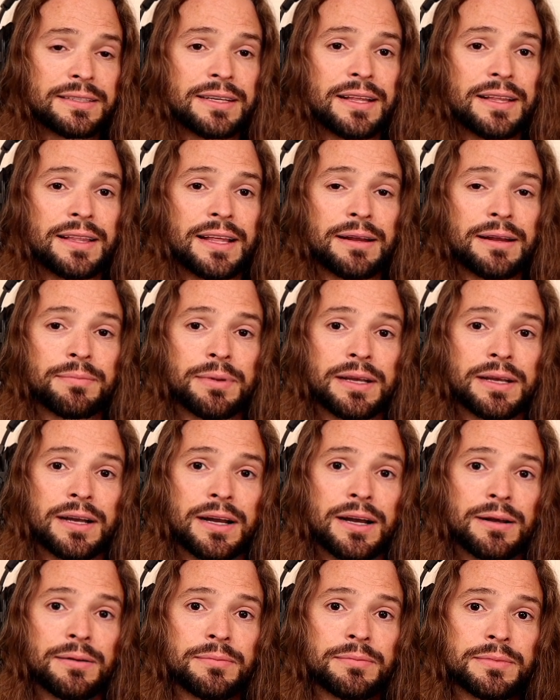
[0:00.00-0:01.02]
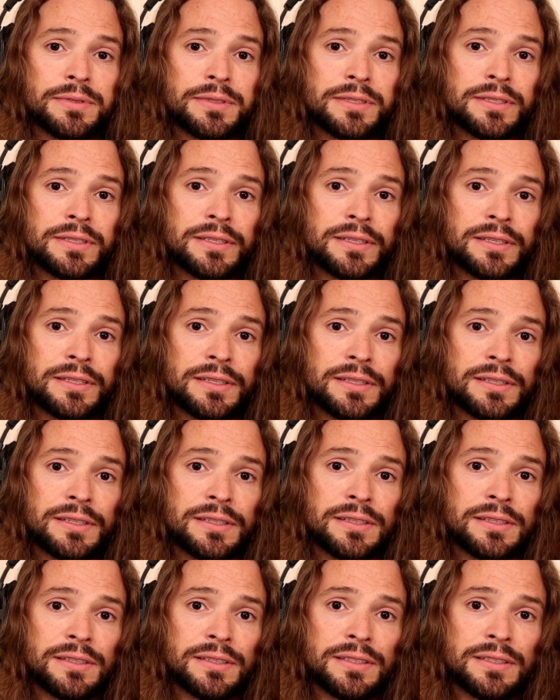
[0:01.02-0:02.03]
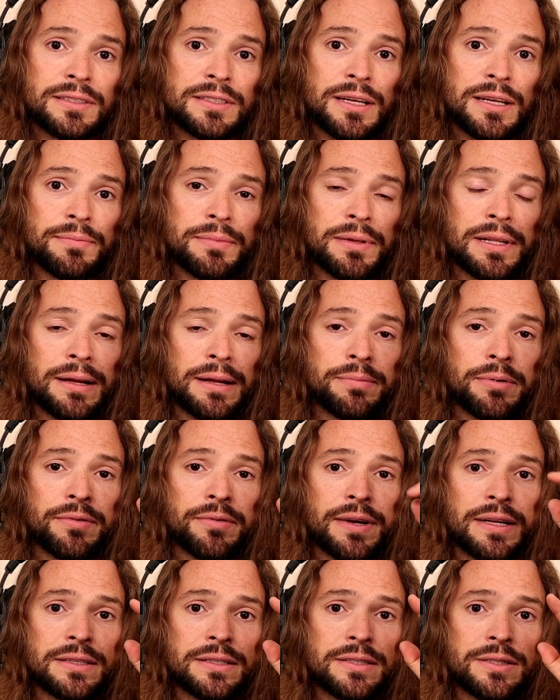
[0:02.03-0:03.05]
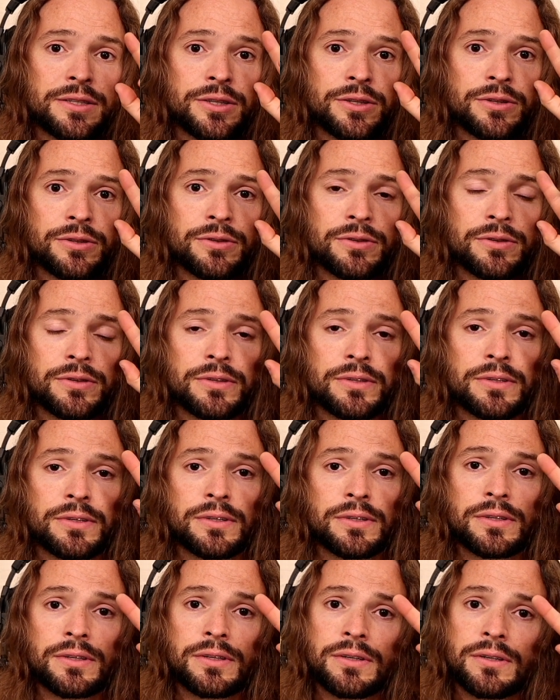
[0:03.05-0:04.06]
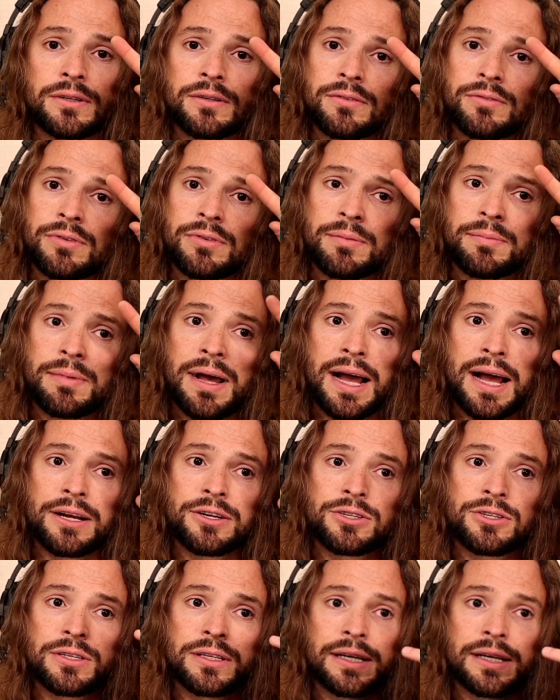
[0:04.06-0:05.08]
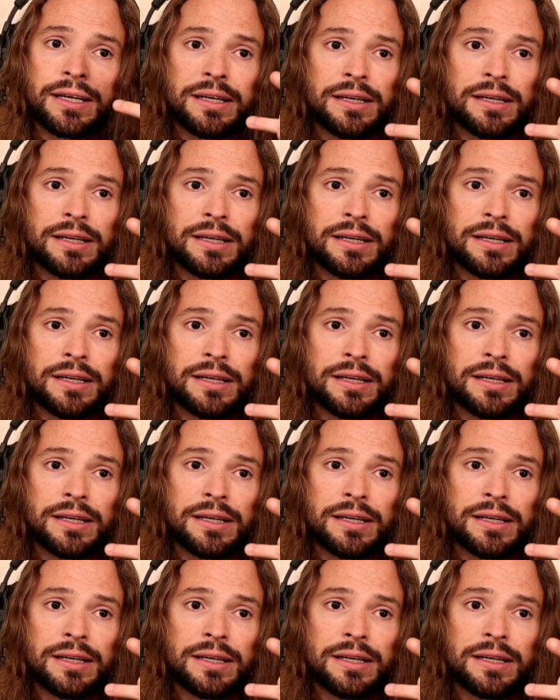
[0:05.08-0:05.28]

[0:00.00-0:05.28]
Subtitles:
then becomes something that prevents you from actually